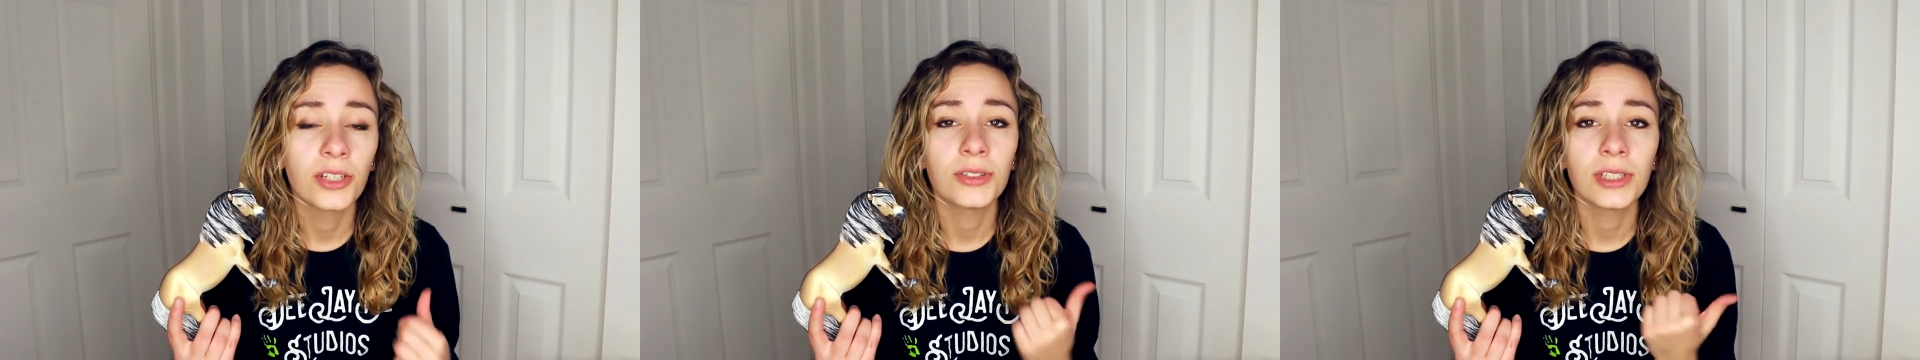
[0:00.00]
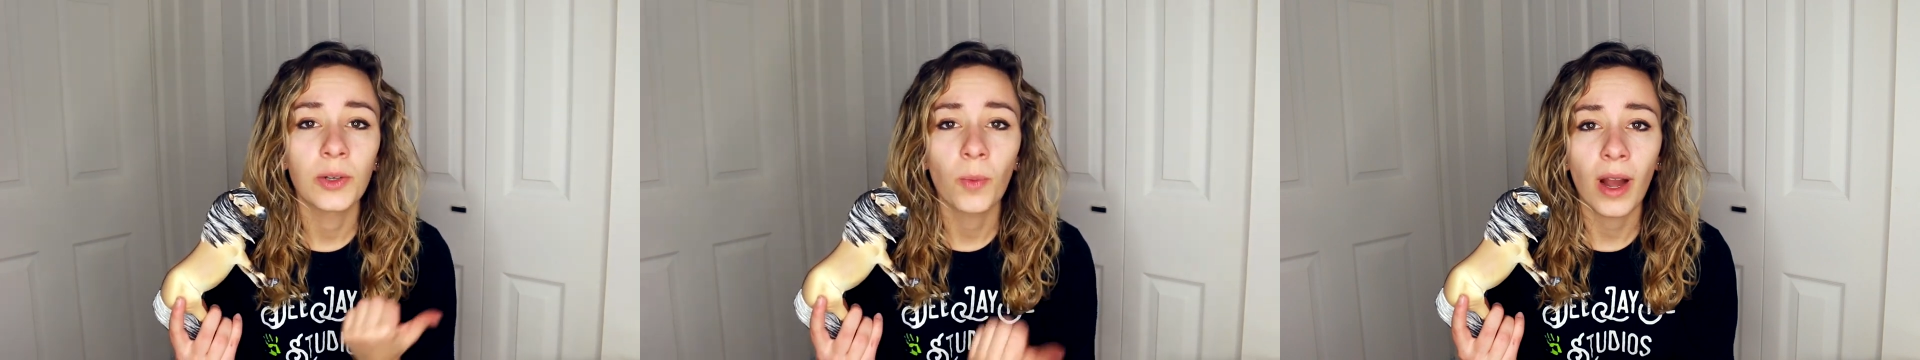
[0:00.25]

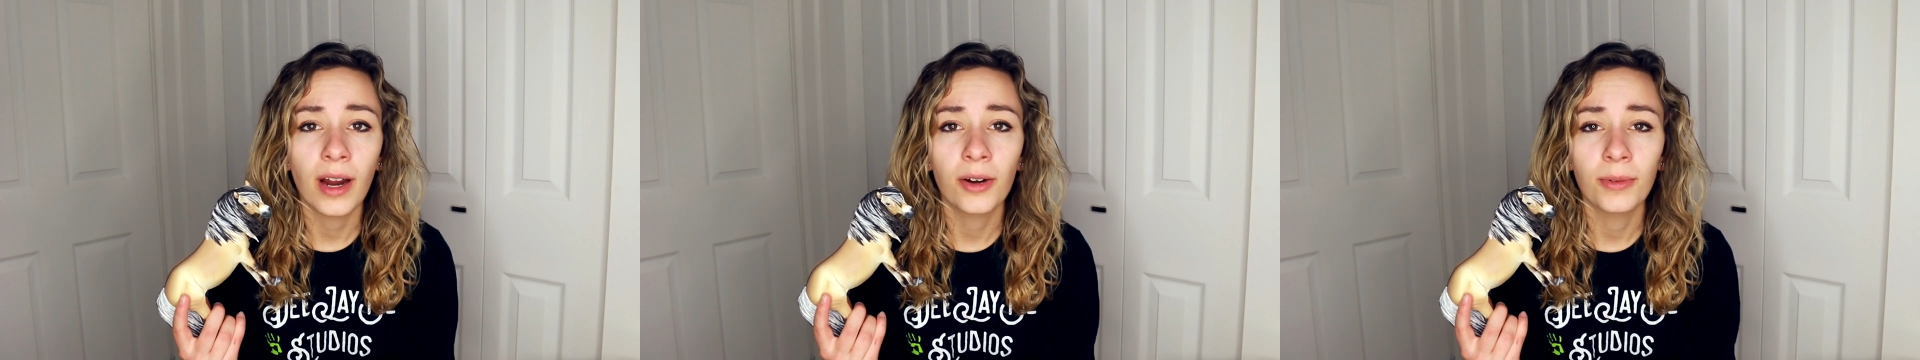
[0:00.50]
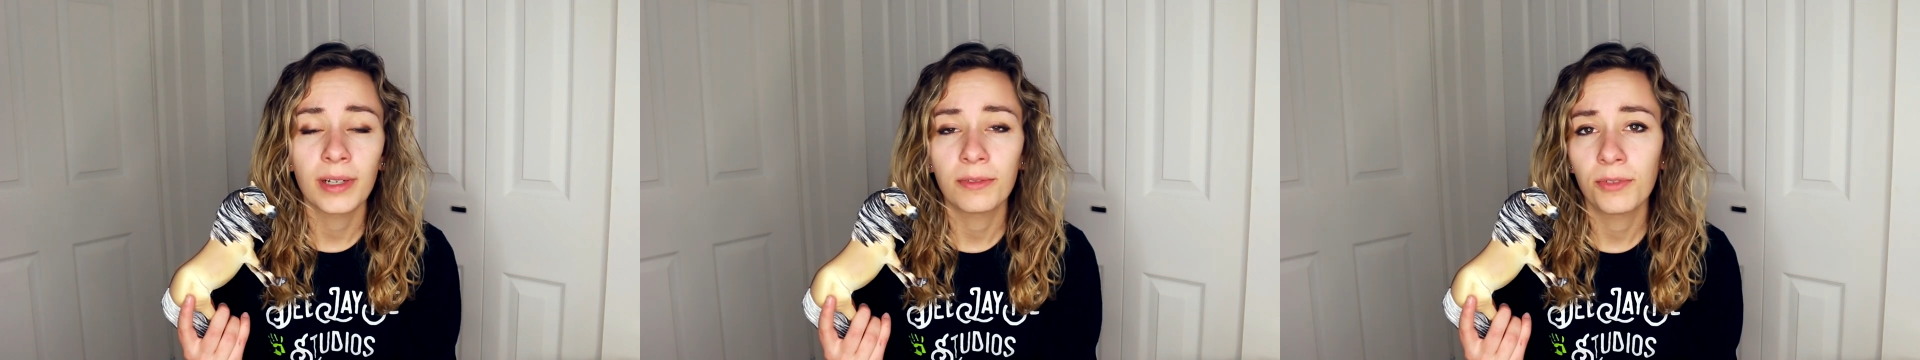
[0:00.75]
using
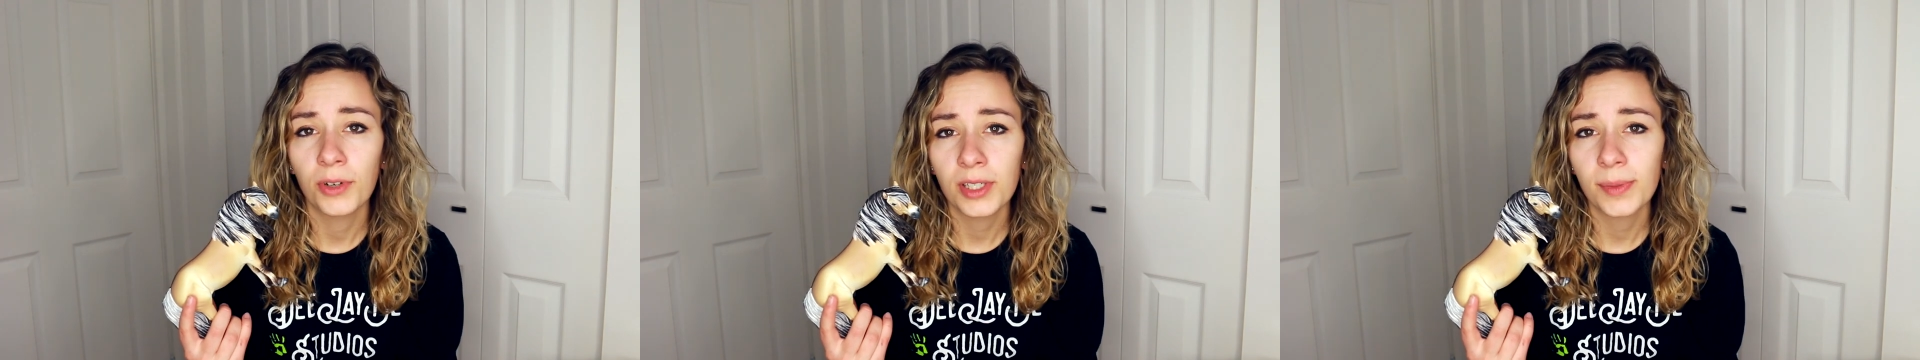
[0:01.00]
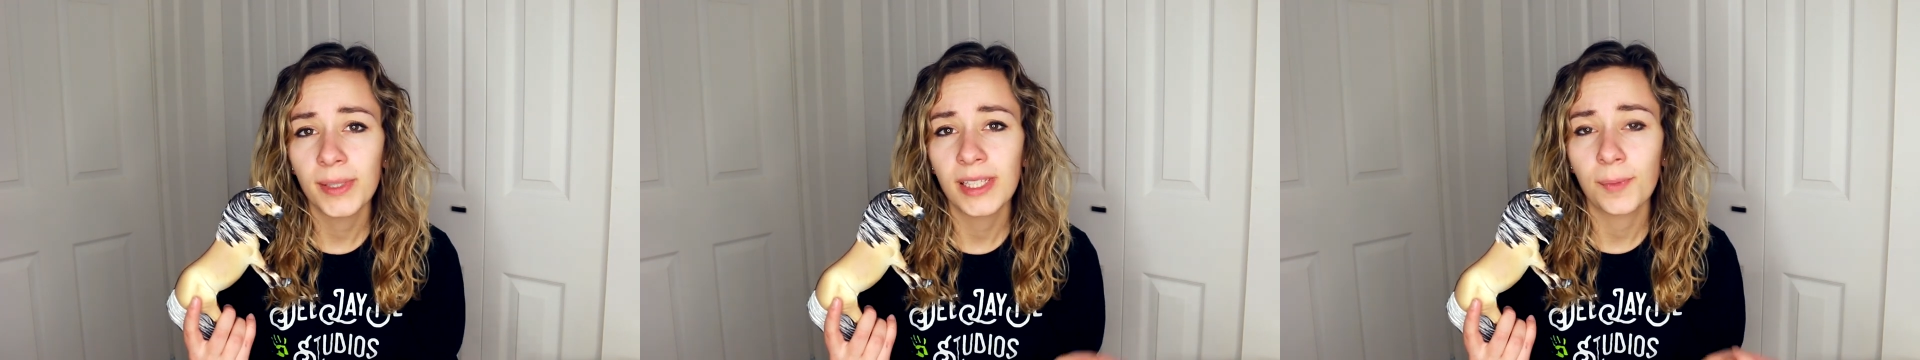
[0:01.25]
wire
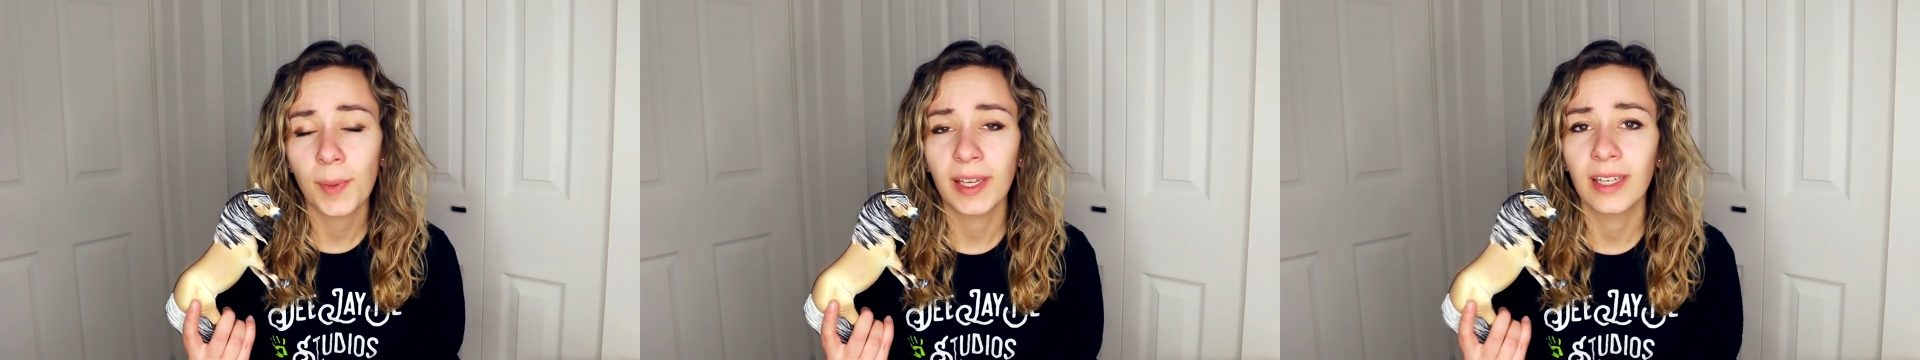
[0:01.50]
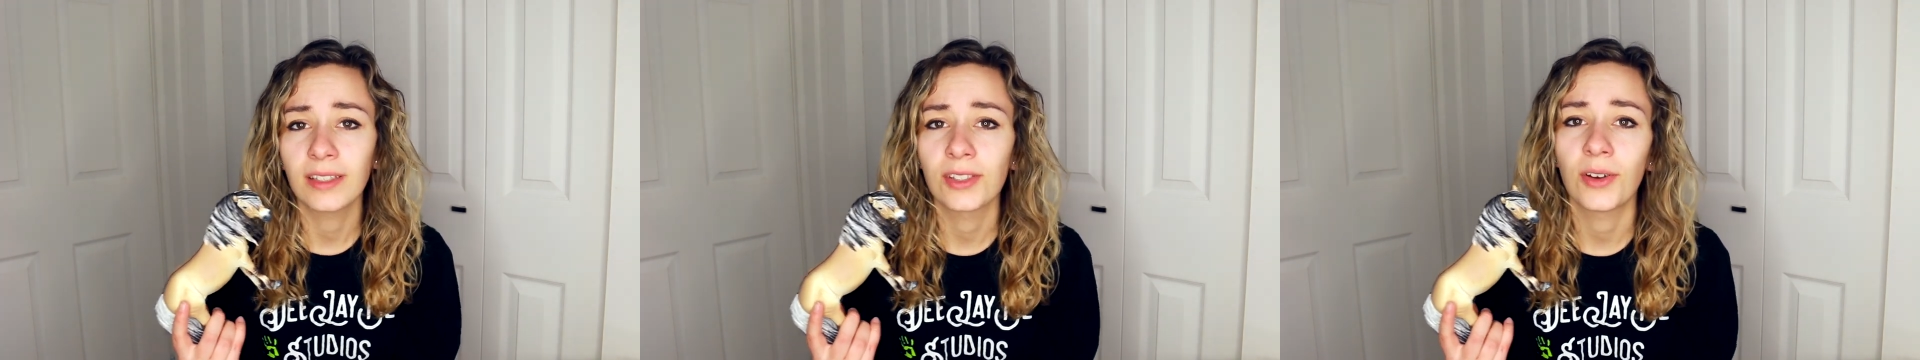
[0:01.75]
reinforcements,
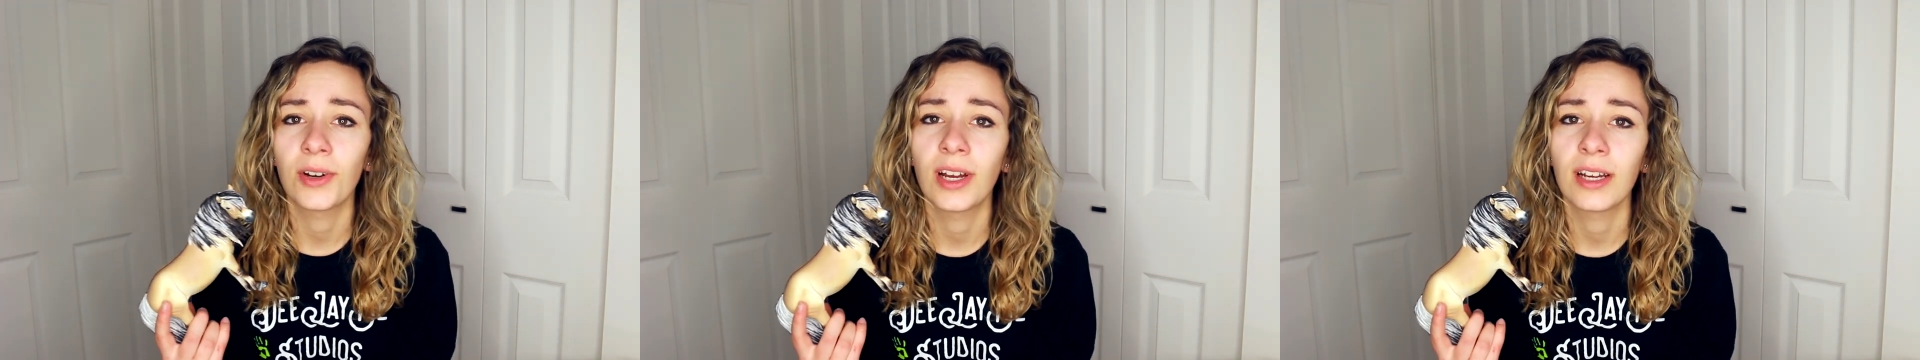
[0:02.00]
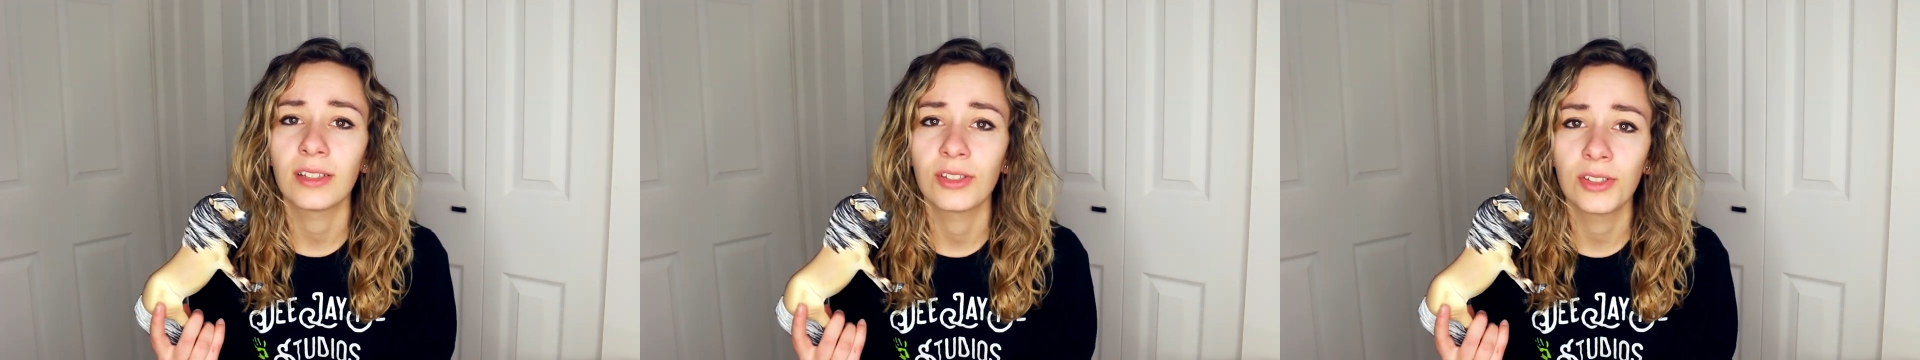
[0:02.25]
baking soda,
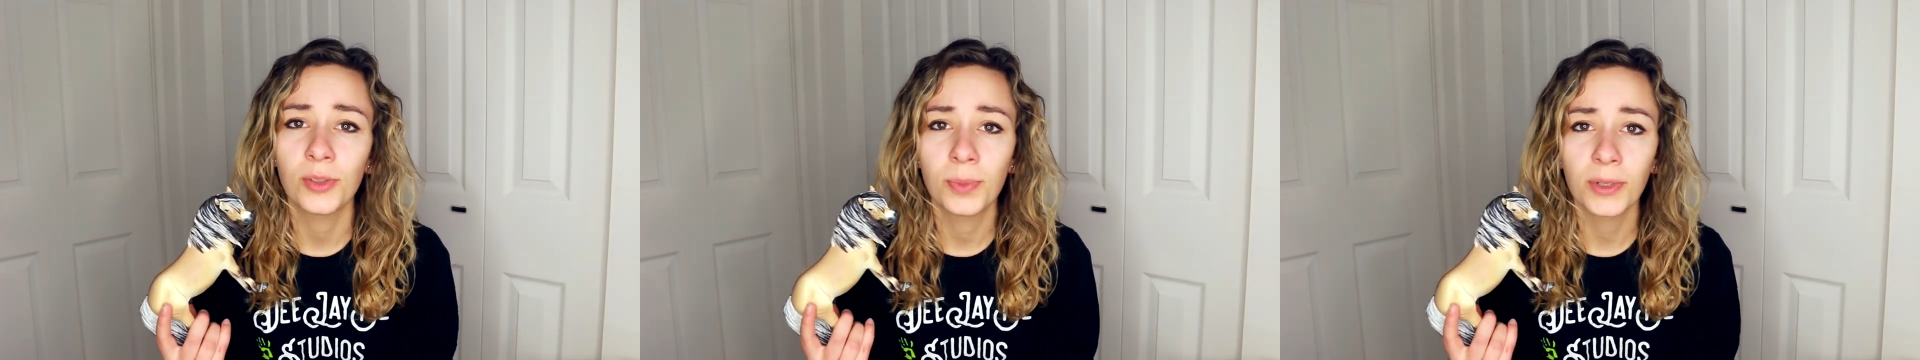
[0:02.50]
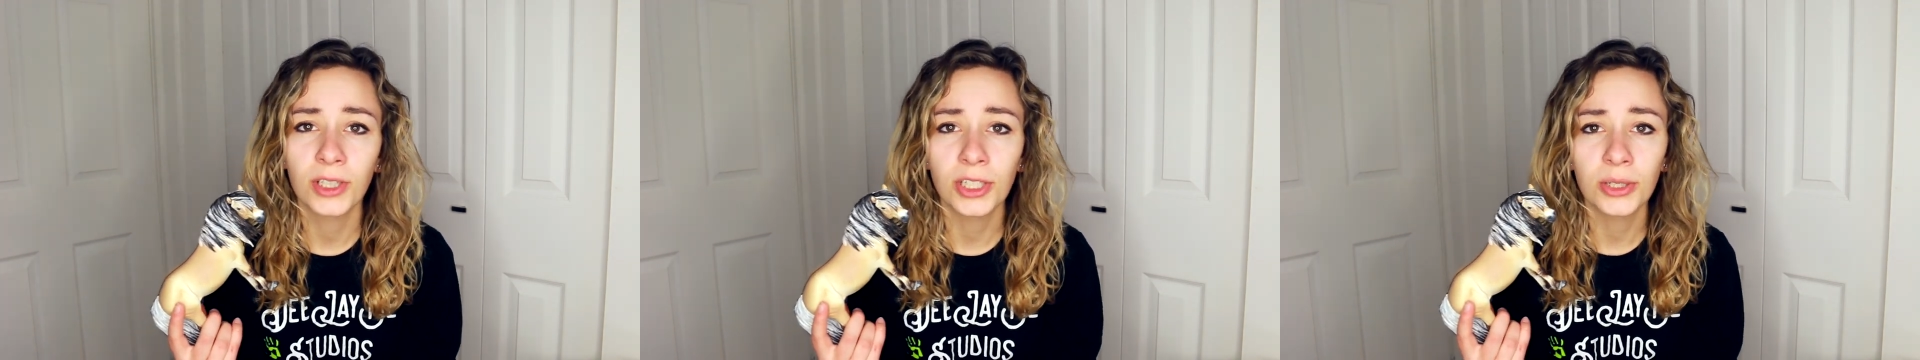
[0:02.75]
and
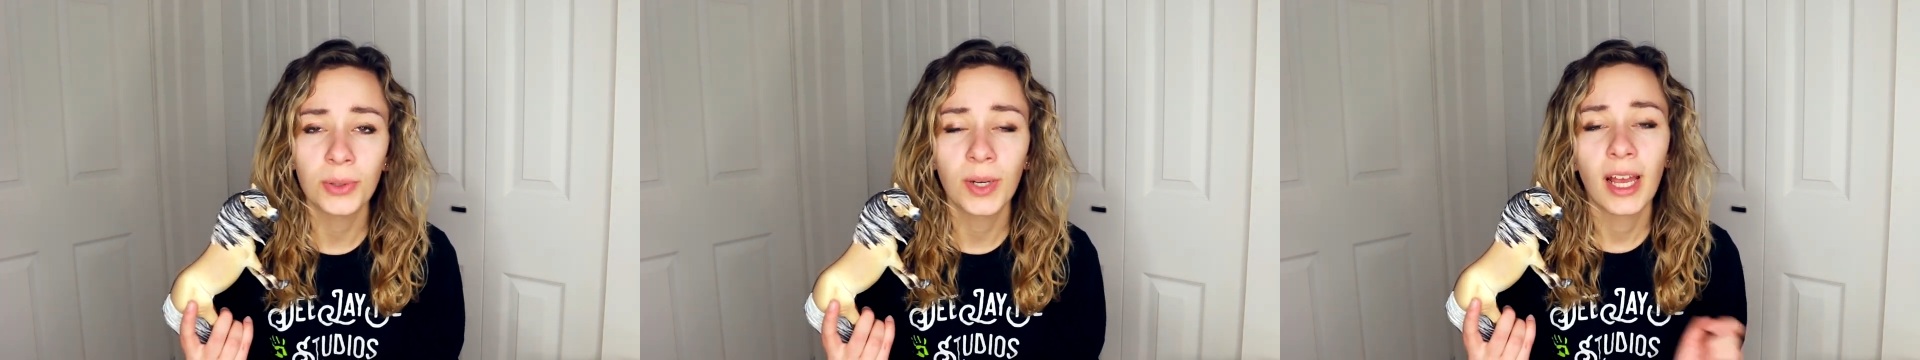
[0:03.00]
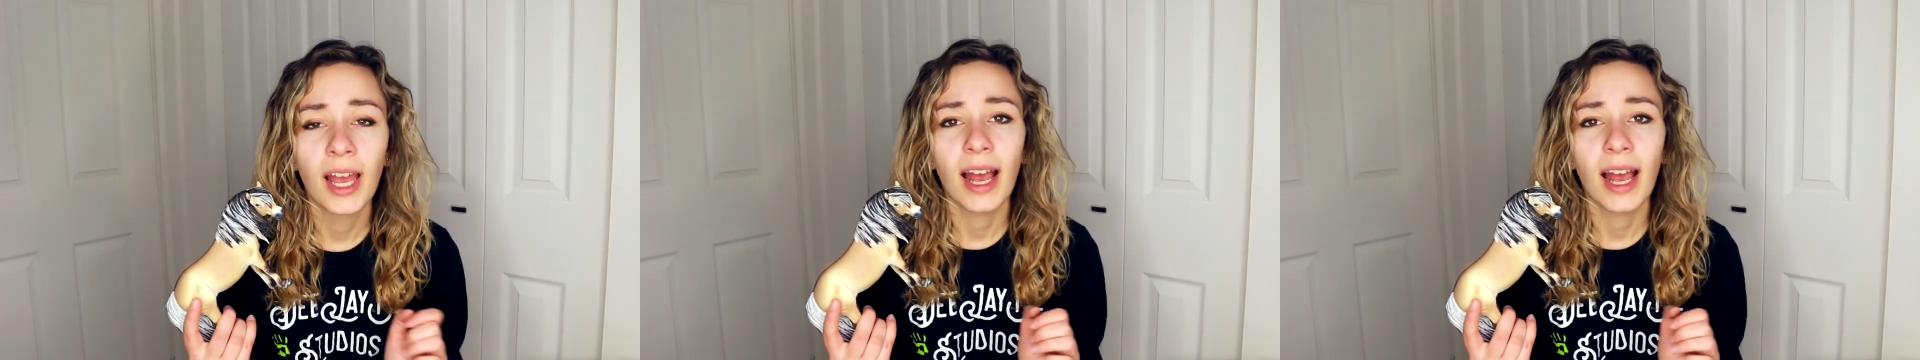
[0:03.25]
super glue,